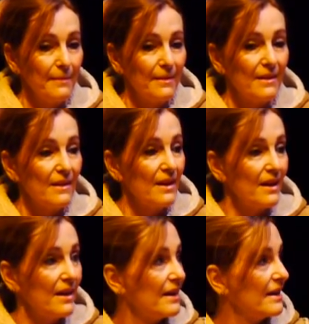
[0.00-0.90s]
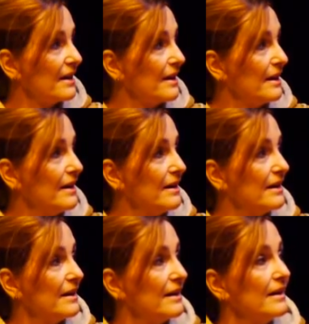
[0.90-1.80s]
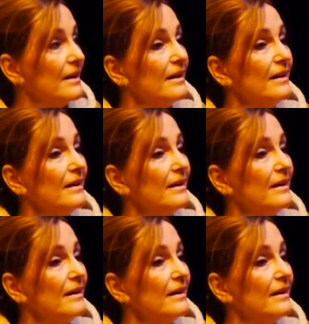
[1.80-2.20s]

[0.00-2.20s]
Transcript: (silent)